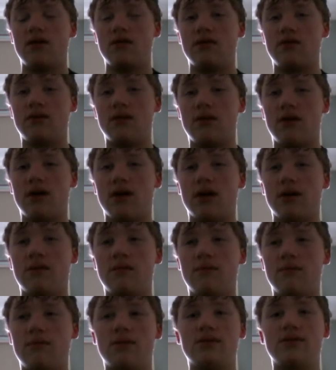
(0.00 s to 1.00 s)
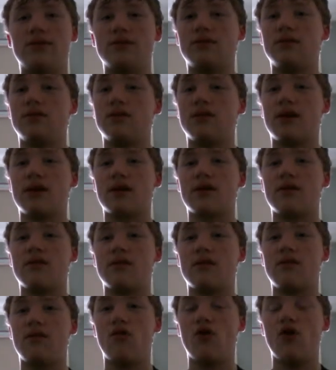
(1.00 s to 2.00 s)
So once you do that,
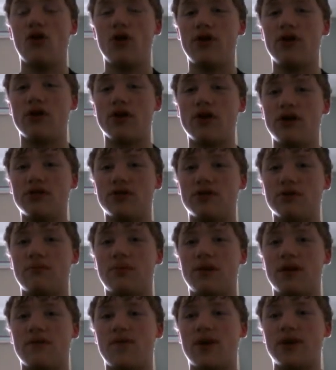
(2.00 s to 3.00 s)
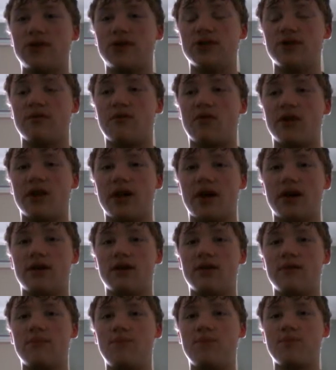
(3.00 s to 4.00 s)
you can also be adventure if you
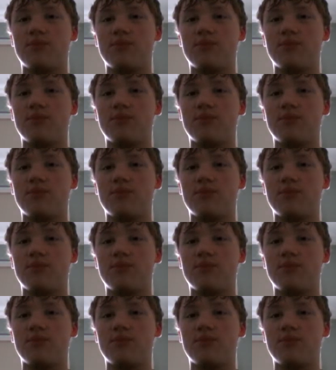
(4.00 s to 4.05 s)
like.